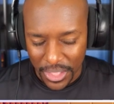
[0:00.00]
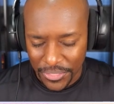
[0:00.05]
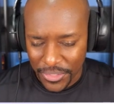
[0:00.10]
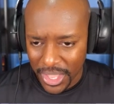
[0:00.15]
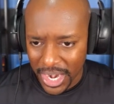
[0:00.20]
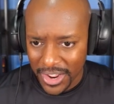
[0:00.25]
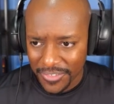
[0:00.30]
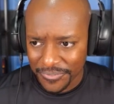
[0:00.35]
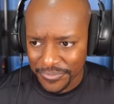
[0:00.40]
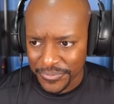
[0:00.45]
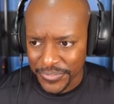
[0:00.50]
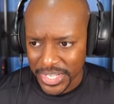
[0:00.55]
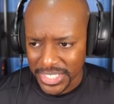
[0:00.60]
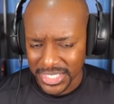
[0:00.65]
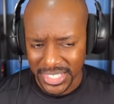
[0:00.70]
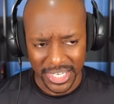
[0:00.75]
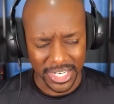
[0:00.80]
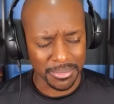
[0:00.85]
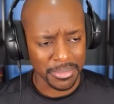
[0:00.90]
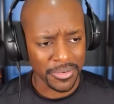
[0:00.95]
thought I
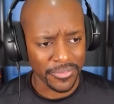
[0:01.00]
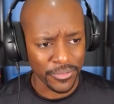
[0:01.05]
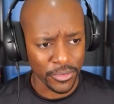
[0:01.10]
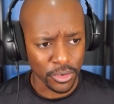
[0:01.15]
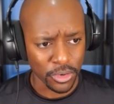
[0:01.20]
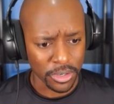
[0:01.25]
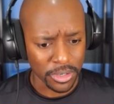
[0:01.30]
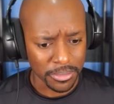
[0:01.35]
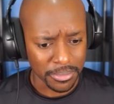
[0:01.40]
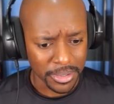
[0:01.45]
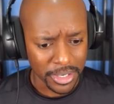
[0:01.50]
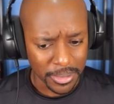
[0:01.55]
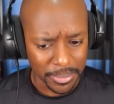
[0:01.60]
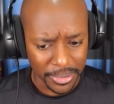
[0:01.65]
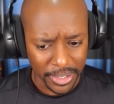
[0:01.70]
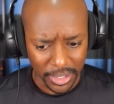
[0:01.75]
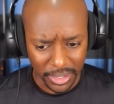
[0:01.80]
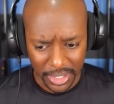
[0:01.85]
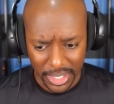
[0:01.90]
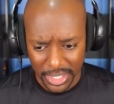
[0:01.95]
visited him before, but
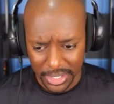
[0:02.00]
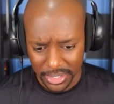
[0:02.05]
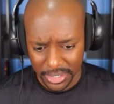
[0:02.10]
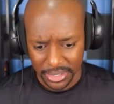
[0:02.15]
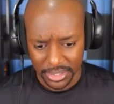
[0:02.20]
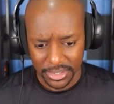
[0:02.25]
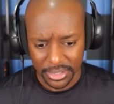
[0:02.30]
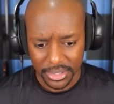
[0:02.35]
apparently I didn't.